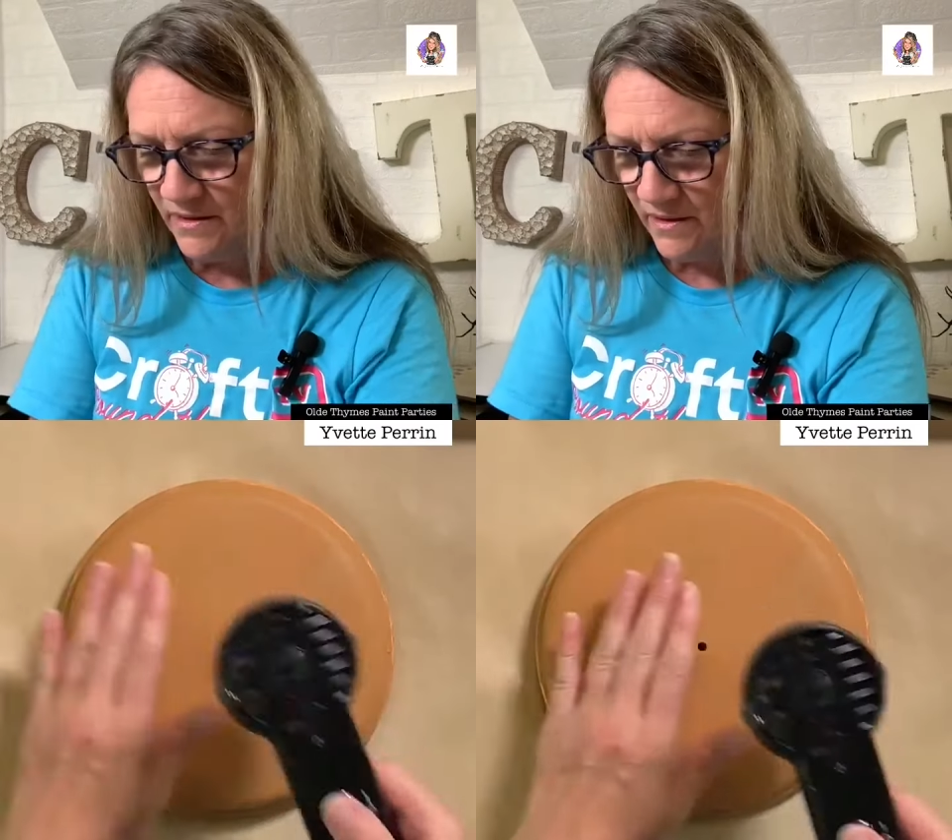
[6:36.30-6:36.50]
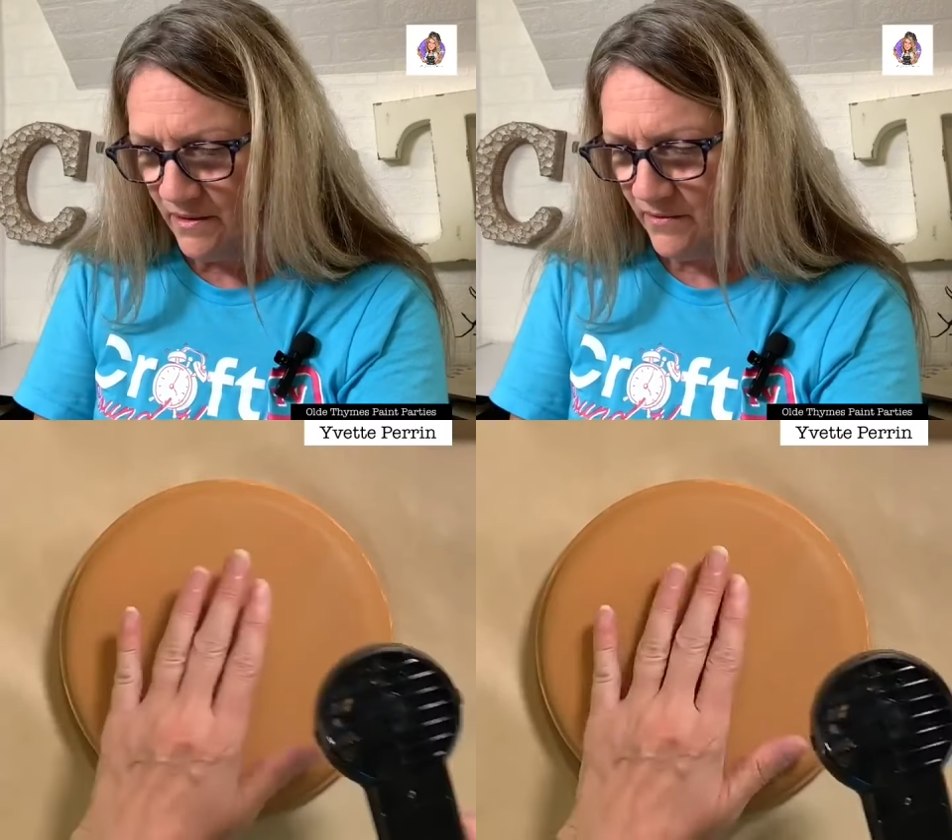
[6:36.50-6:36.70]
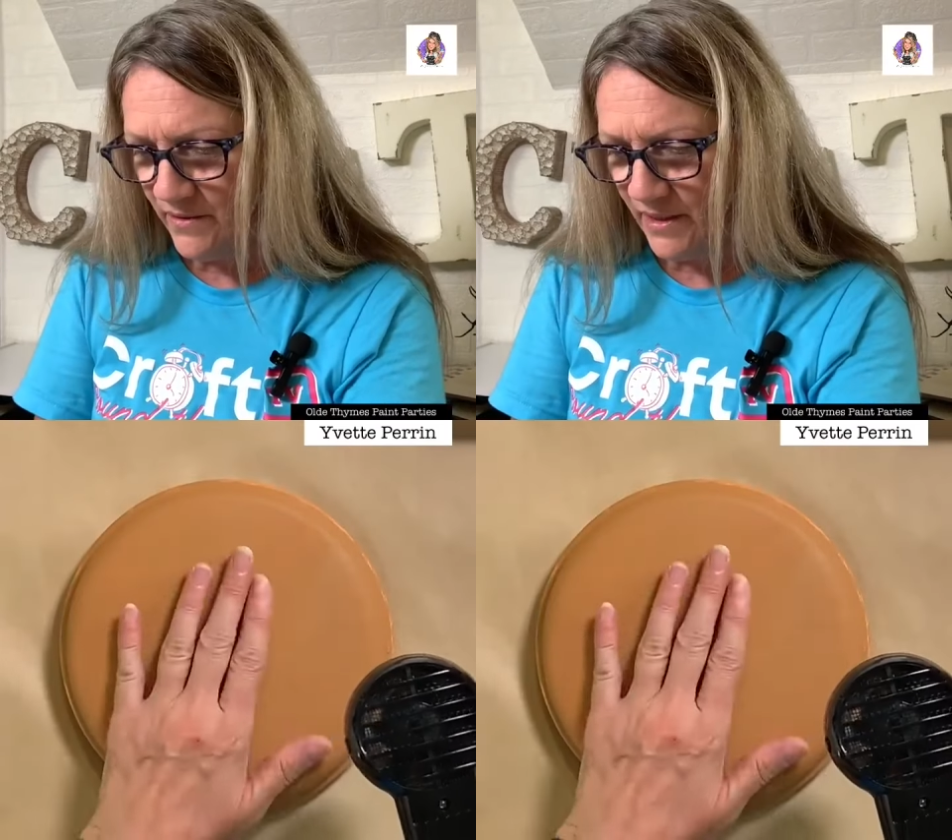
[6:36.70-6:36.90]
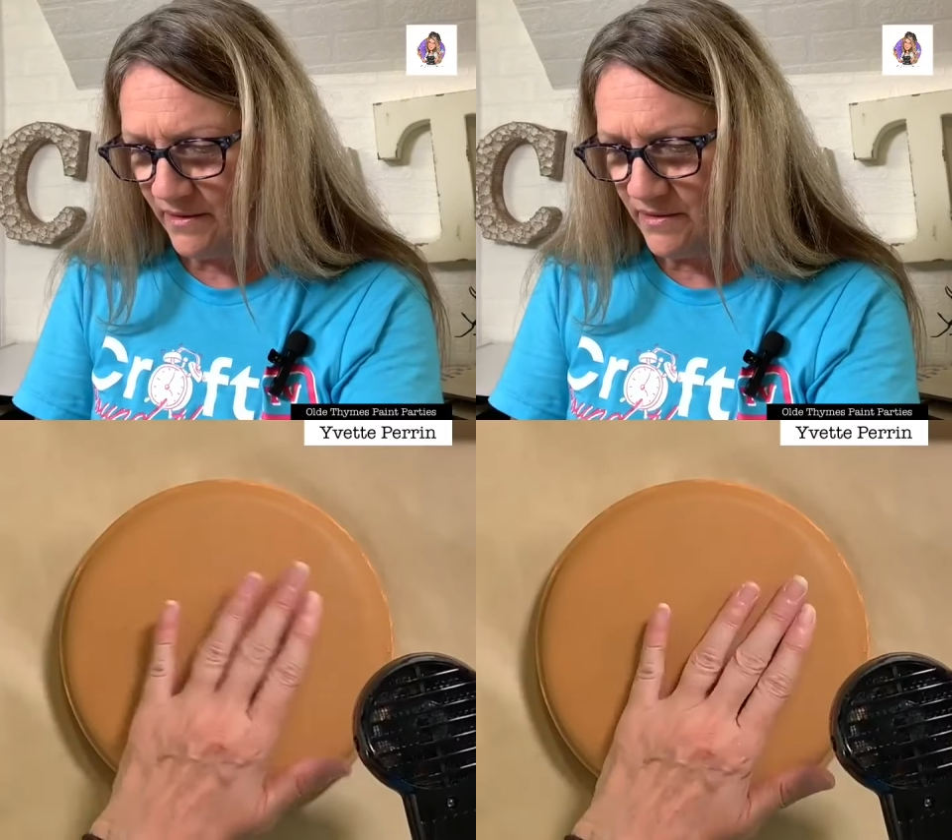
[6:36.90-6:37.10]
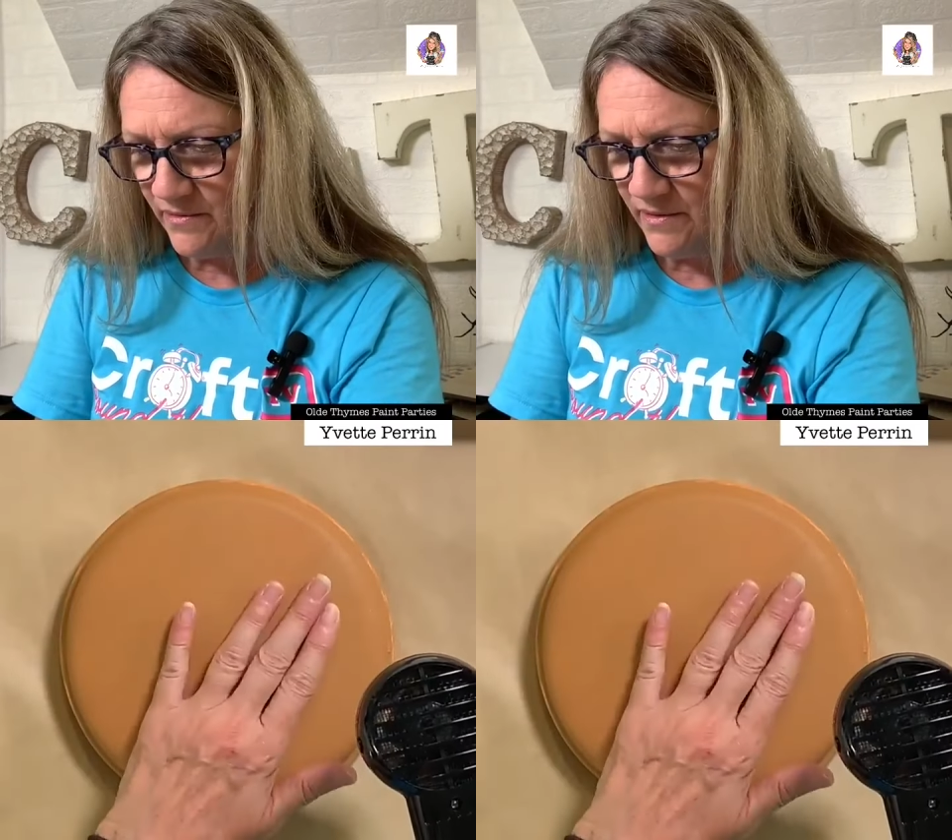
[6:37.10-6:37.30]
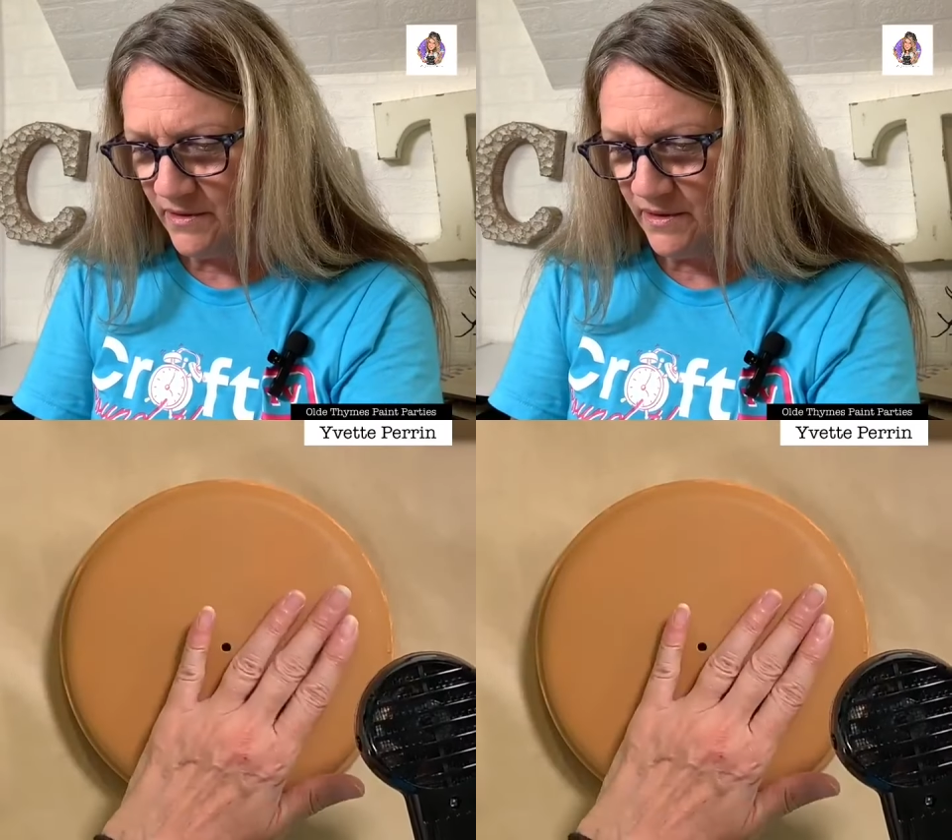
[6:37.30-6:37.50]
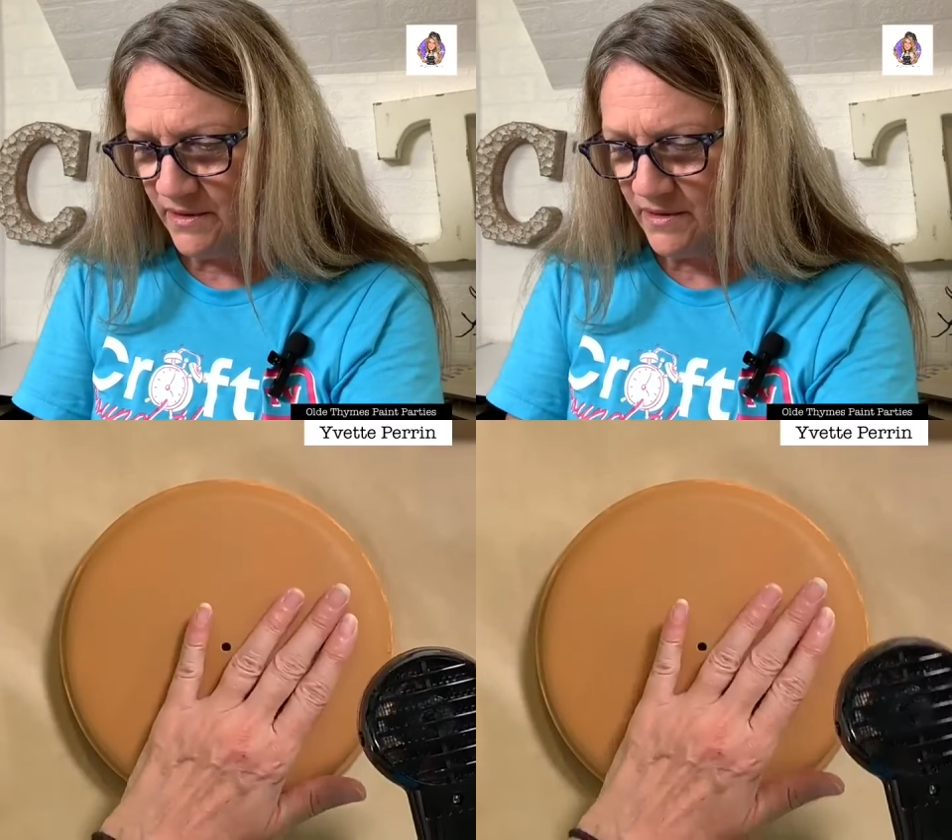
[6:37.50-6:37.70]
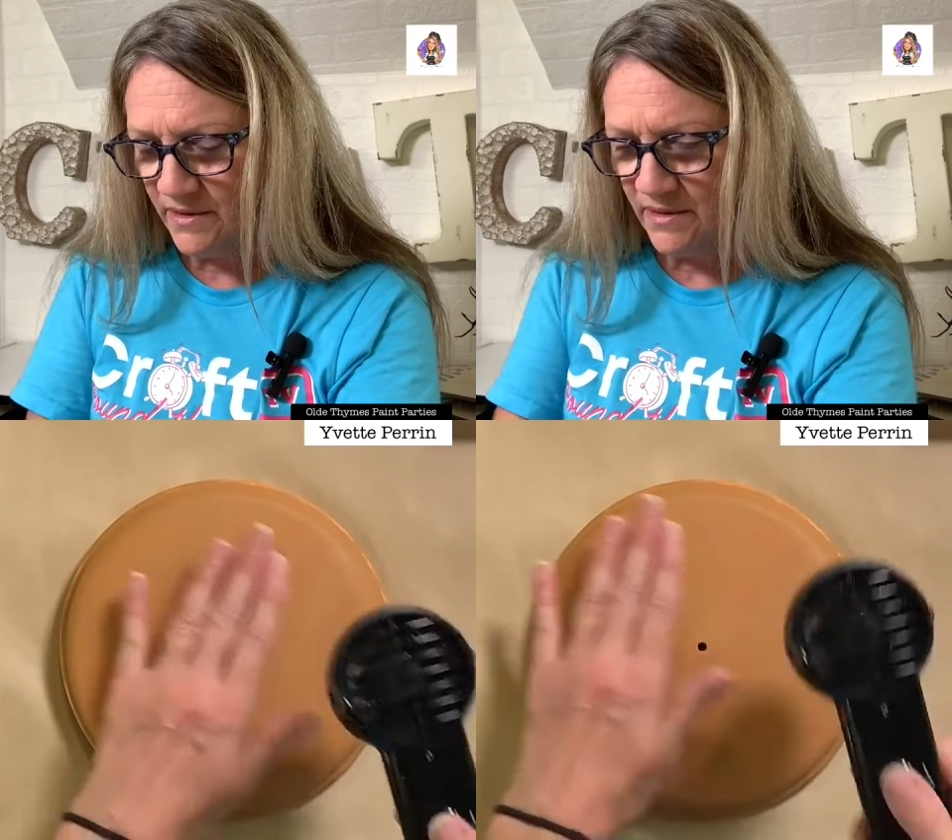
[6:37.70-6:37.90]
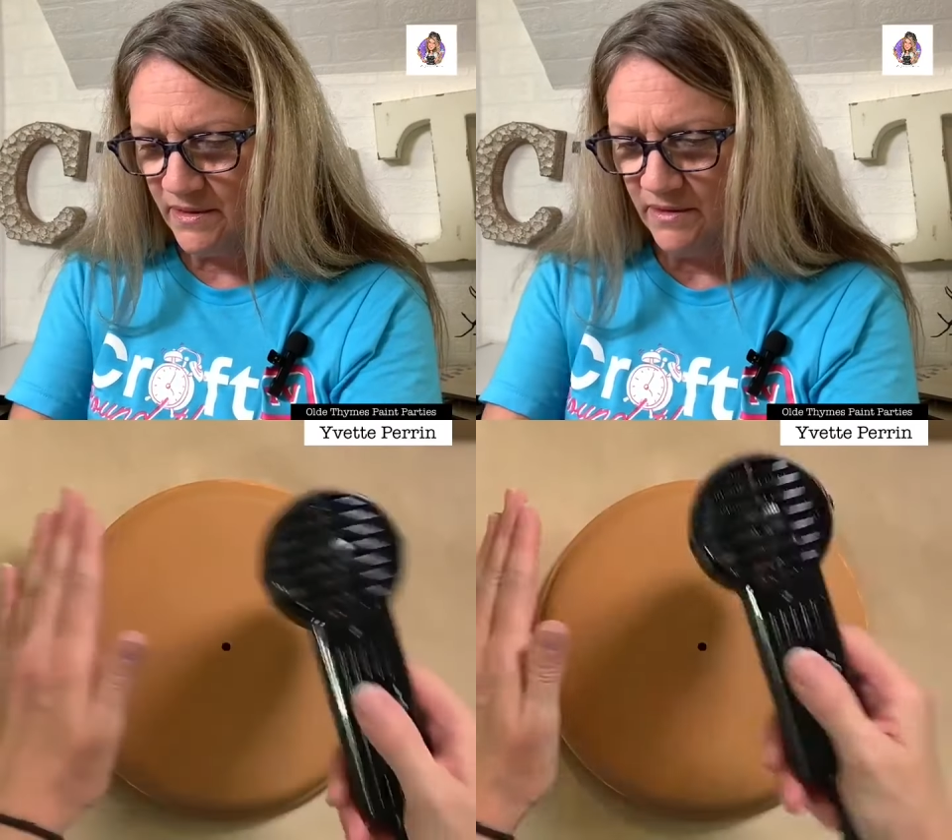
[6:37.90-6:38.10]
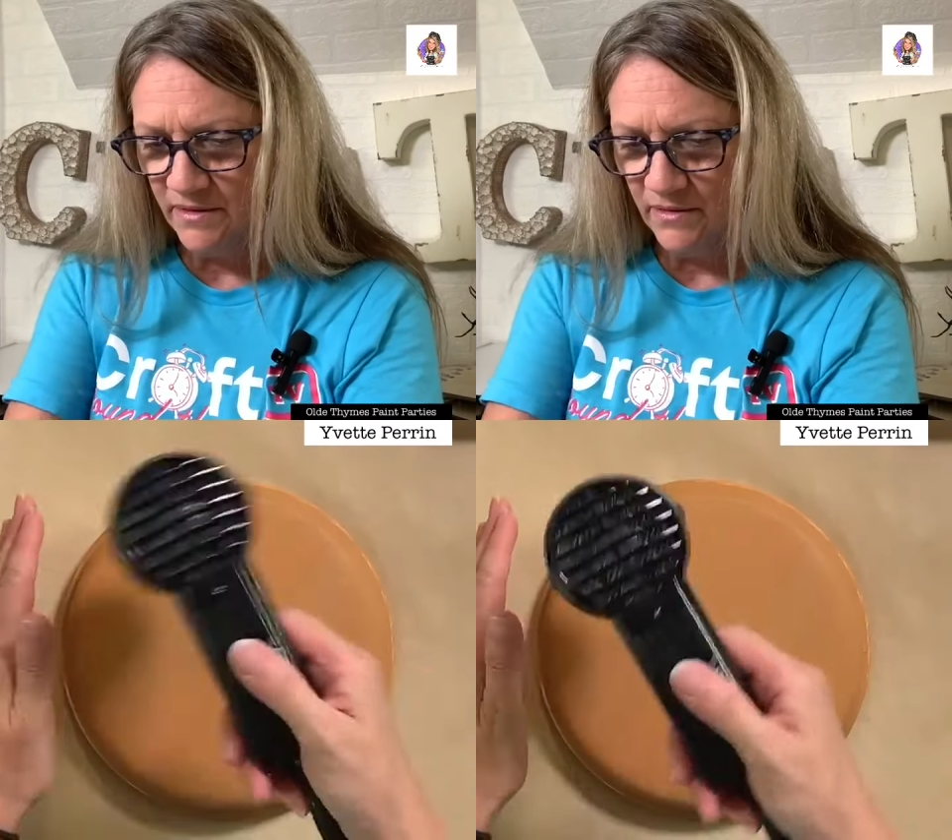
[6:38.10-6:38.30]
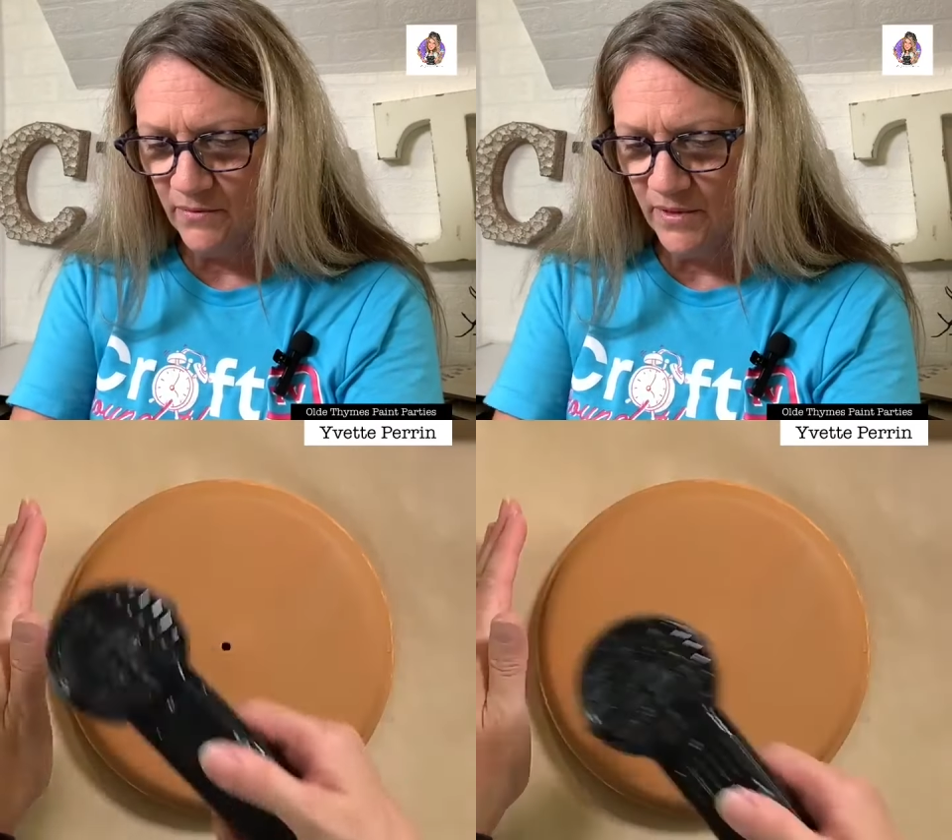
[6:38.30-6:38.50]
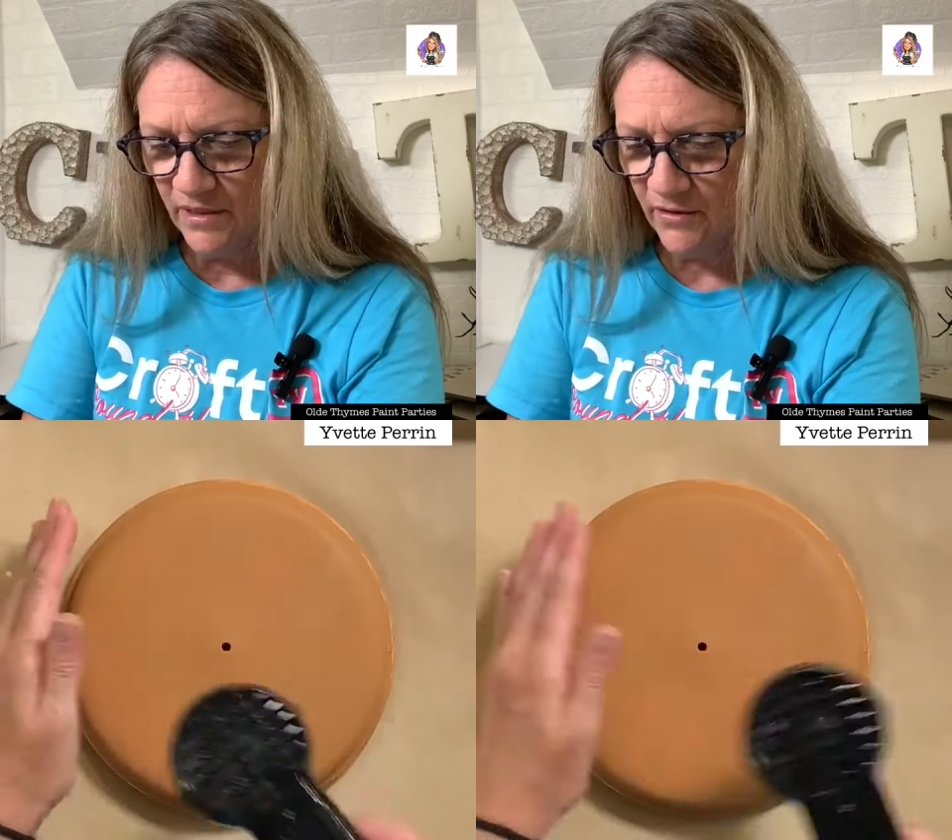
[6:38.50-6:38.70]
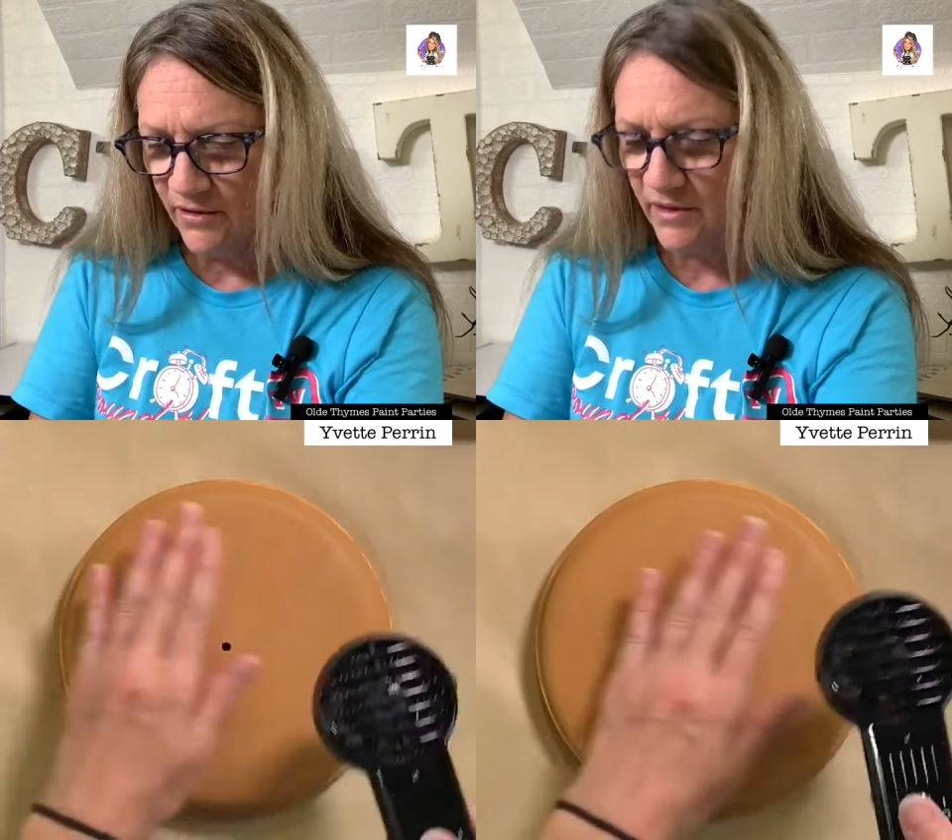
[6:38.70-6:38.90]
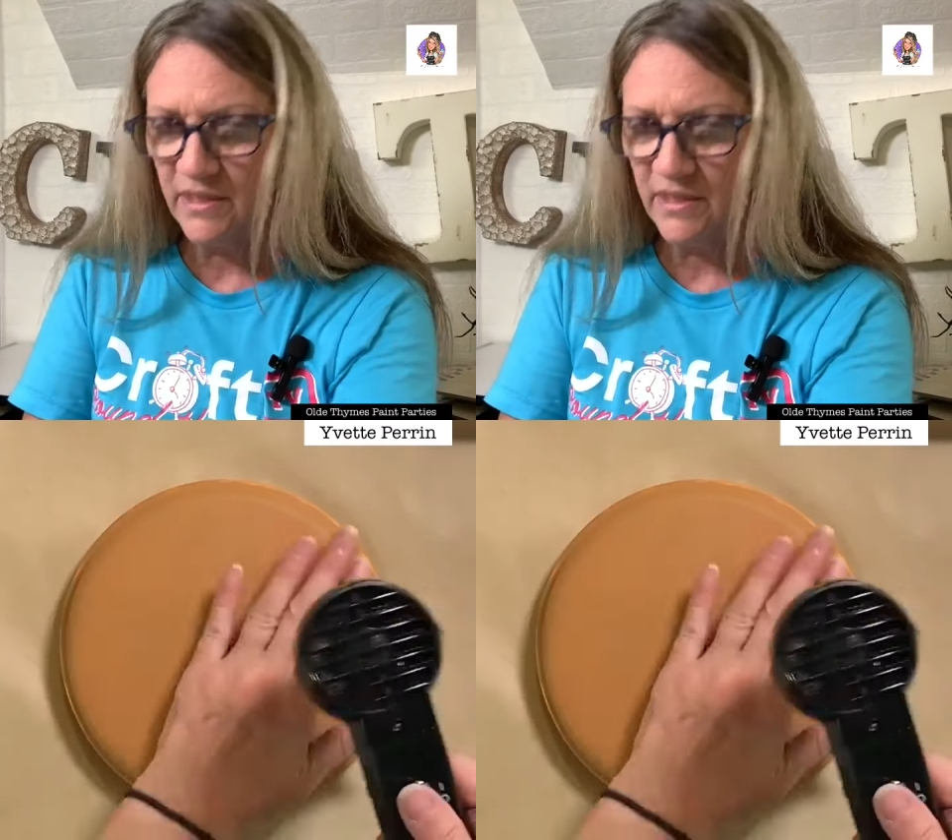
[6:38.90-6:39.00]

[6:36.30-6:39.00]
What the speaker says: All right, so I don't want to cook